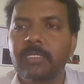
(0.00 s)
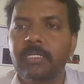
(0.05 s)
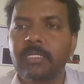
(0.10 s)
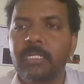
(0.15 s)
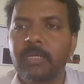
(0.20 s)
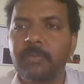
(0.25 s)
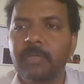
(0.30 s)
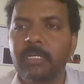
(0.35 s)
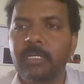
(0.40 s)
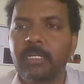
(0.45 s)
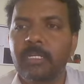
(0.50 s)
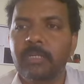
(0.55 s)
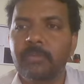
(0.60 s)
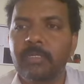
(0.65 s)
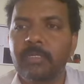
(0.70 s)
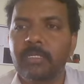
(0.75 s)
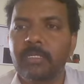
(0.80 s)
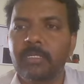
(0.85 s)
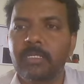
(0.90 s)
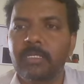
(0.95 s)
top
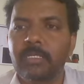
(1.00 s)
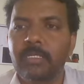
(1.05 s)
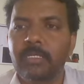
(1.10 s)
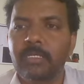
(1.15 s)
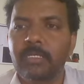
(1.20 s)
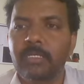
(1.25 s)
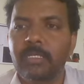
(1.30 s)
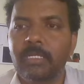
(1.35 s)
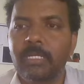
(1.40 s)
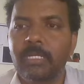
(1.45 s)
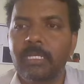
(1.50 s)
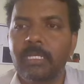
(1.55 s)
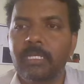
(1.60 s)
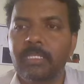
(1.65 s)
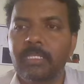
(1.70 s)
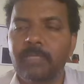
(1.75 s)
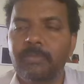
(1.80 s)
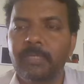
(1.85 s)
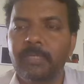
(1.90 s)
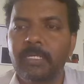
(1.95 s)
corner and click
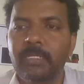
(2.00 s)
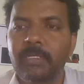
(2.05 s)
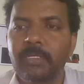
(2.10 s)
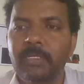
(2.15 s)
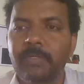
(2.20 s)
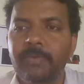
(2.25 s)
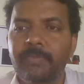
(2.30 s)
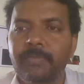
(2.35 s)
on the print.